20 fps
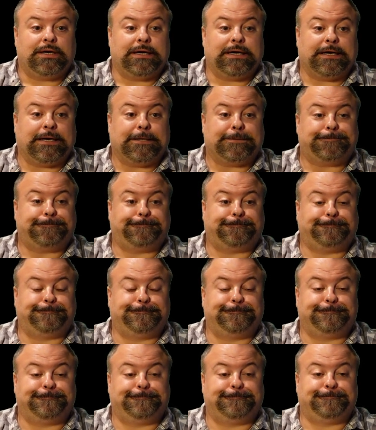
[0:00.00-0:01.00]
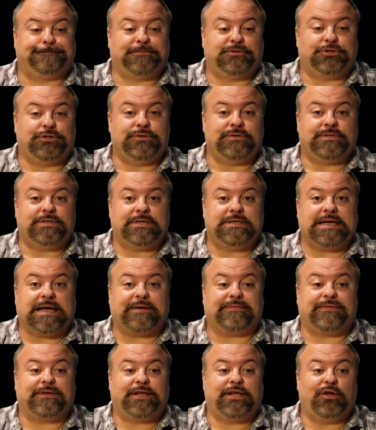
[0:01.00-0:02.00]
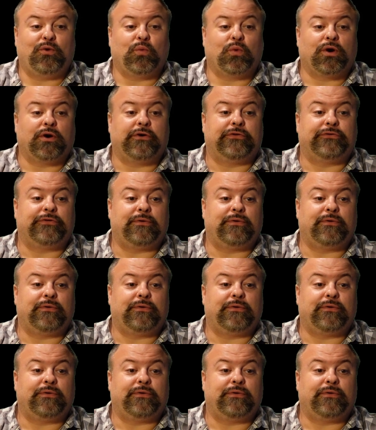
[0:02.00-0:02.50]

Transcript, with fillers: um, use the def keyword.